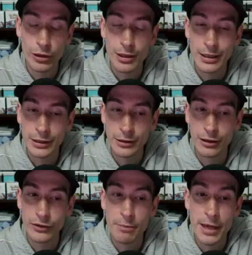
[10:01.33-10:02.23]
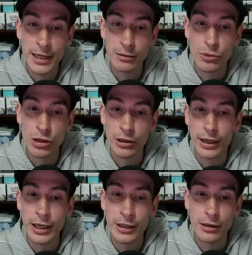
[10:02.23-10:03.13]
line of the Magmar
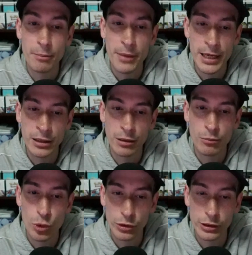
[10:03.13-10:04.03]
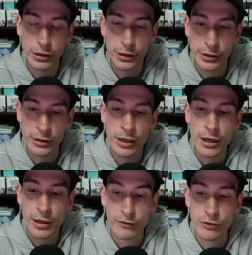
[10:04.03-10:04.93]
and Mag Mortar here
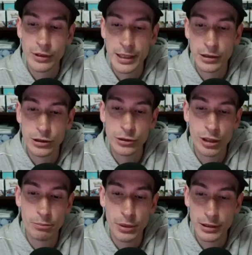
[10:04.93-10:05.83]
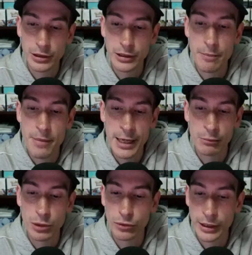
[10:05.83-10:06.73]
for that new ability, the
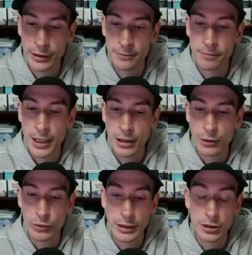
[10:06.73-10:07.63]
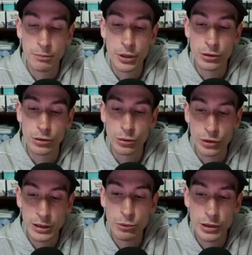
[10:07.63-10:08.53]
Magma Ray. We get to put
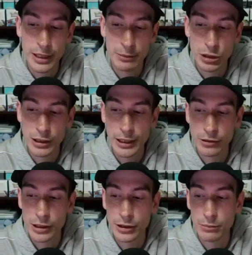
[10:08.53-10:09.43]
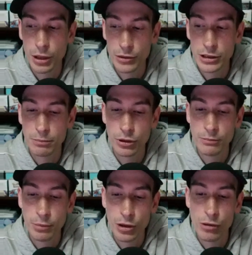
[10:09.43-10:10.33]
3 more damage counters on your opponent's
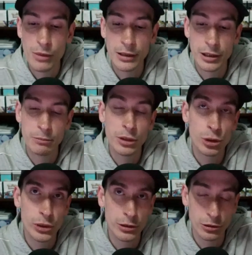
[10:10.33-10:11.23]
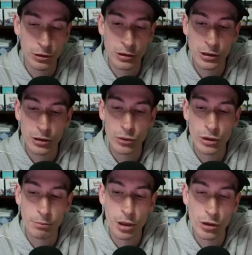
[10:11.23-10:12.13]
burn Pokemon in between turns
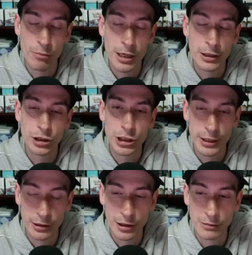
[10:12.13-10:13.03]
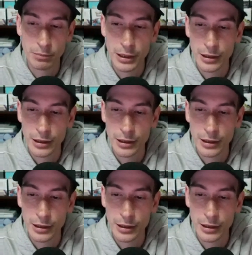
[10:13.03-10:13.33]
or Pokemon checkup.